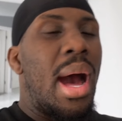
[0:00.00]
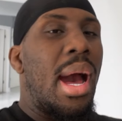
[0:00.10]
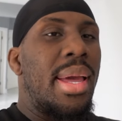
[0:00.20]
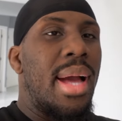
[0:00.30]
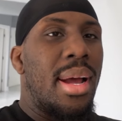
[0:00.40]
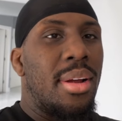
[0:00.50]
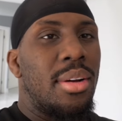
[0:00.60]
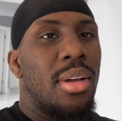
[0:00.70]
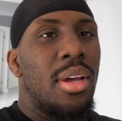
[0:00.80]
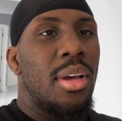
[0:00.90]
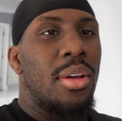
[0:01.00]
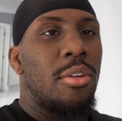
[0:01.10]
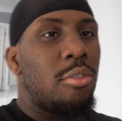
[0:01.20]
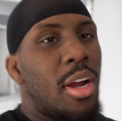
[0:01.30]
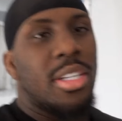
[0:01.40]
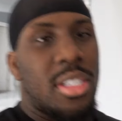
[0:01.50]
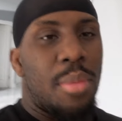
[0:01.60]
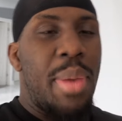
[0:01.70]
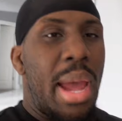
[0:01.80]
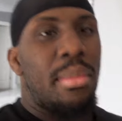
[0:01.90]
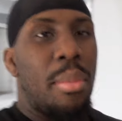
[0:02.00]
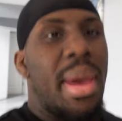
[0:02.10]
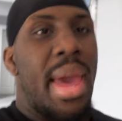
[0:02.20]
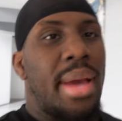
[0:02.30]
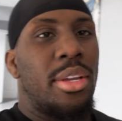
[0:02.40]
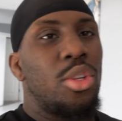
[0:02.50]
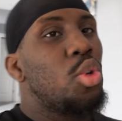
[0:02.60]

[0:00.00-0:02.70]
I ain't gotta rush and pack my bag.